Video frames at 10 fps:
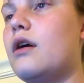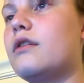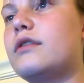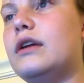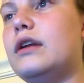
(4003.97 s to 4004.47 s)

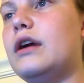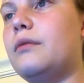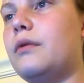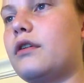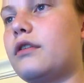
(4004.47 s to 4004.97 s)
then it
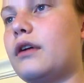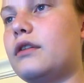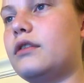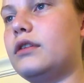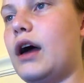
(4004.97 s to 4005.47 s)
was like
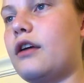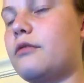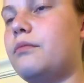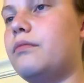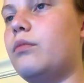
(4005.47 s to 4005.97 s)

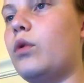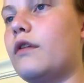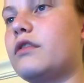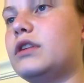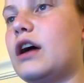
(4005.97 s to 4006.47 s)
one of
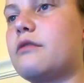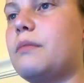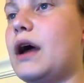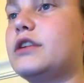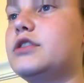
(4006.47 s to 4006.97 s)
the last
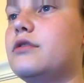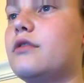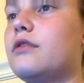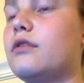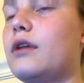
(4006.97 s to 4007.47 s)

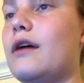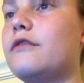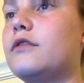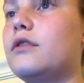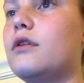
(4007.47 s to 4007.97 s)
batches
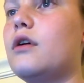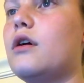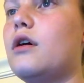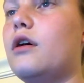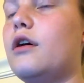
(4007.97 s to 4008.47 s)
left,
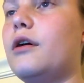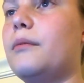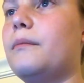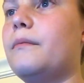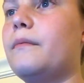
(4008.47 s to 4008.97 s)

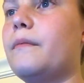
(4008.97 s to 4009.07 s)
um,